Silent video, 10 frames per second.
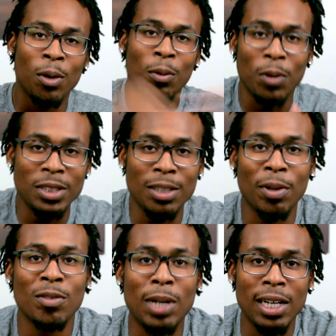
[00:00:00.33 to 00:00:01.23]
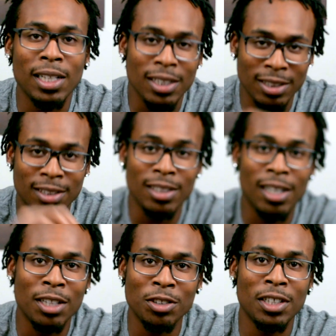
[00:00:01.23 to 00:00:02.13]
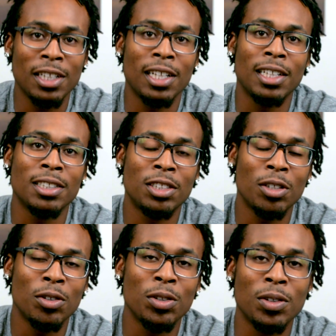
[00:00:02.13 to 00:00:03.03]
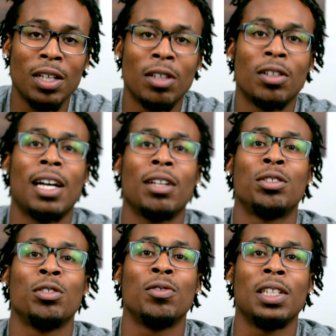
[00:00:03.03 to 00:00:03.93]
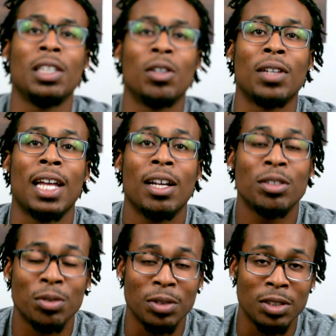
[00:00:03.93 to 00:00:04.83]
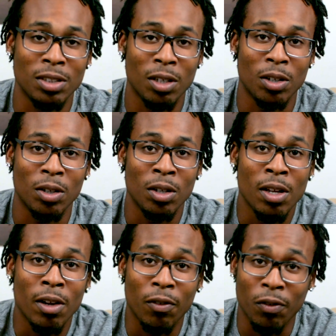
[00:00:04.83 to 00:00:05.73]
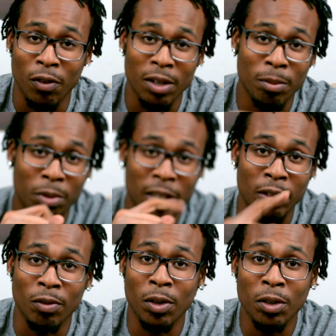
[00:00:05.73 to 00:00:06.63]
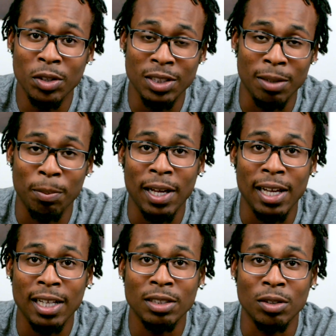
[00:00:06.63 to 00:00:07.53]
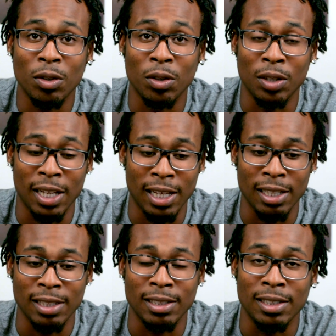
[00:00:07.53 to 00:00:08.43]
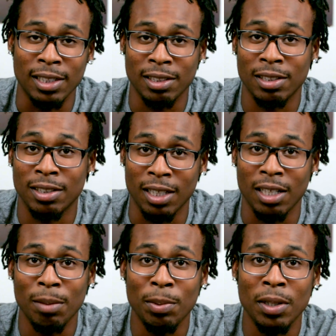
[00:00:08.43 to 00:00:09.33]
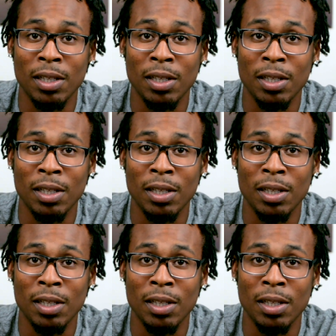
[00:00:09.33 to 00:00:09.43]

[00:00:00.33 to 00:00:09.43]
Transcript: What's up everybody, it's DeAndre again, showing you another how-to video on how to install front brake rotors and pads on a disc setup.